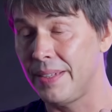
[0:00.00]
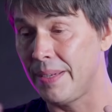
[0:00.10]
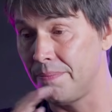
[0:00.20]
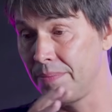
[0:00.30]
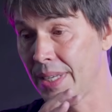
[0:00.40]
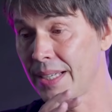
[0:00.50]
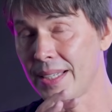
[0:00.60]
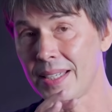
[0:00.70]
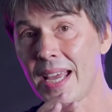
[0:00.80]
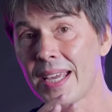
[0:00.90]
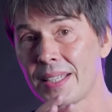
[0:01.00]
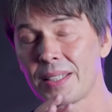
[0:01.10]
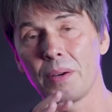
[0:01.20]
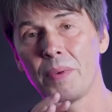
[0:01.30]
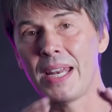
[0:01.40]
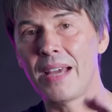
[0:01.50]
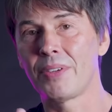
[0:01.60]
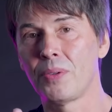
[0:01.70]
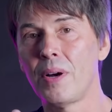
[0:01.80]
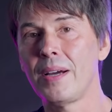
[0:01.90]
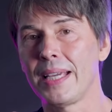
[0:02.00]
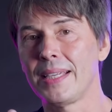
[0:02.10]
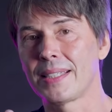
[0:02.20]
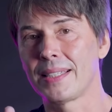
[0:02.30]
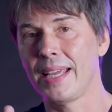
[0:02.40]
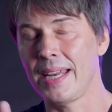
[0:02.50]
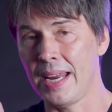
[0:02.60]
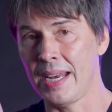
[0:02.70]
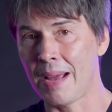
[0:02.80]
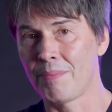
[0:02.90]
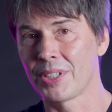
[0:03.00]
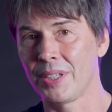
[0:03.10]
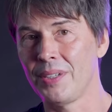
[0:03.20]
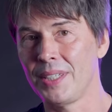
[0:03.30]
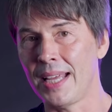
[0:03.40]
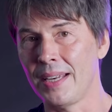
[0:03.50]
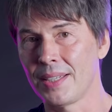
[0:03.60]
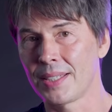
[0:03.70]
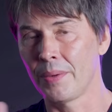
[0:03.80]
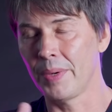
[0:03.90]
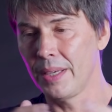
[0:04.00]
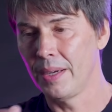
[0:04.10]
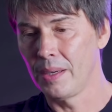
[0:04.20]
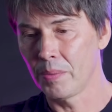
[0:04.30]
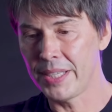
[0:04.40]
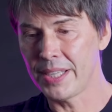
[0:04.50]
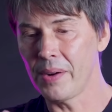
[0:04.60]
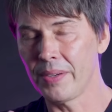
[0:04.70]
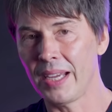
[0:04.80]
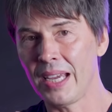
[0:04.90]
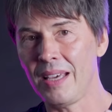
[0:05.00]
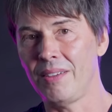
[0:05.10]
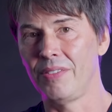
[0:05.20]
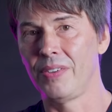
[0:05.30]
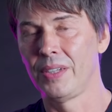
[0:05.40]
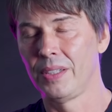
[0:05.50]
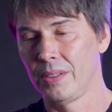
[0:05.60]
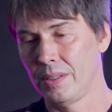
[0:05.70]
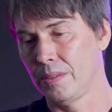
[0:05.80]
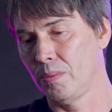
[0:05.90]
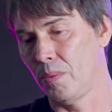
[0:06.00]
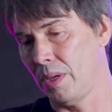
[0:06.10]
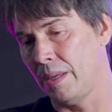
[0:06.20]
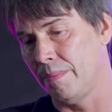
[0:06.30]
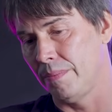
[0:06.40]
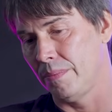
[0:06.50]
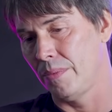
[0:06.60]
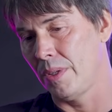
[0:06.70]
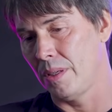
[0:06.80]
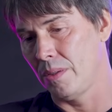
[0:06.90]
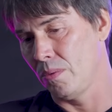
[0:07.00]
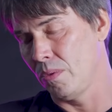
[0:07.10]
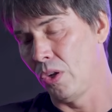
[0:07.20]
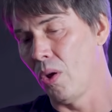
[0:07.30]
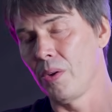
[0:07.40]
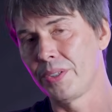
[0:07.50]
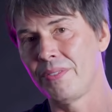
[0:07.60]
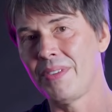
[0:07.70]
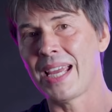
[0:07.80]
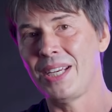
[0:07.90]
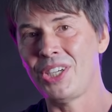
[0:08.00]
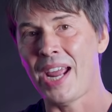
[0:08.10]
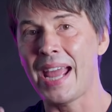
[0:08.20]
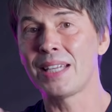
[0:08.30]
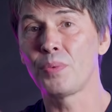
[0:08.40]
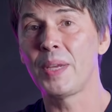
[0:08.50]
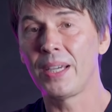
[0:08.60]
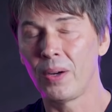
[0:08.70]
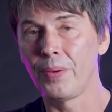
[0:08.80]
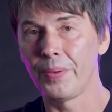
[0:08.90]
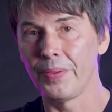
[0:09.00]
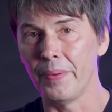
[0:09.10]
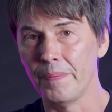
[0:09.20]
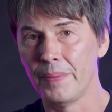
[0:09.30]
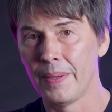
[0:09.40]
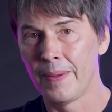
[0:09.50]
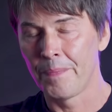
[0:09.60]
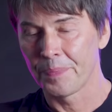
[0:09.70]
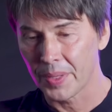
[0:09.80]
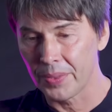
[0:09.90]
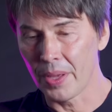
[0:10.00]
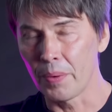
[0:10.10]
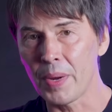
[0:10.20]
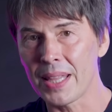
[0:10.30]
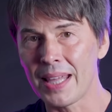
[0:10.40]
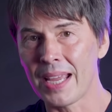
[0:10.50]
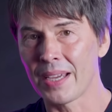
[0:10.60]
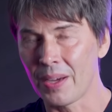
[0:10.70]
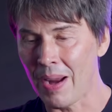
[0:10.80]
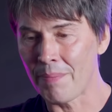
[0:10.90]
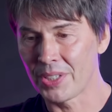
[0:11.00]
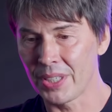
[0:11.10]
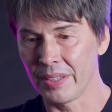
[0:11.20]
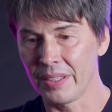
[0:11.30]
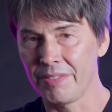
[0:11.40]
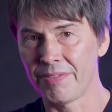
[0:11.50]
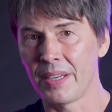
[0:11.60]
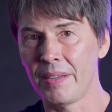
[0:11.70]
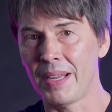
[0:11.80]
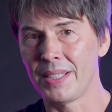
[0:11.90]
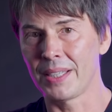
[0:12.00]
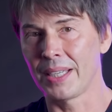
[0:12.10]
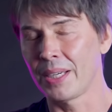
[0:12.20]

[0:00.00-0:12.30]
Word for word: The thing to say is that we're never right in, in an absolute sense, so we, we don't have um, the laws of nature as we call them that we think are absolutely fundamentally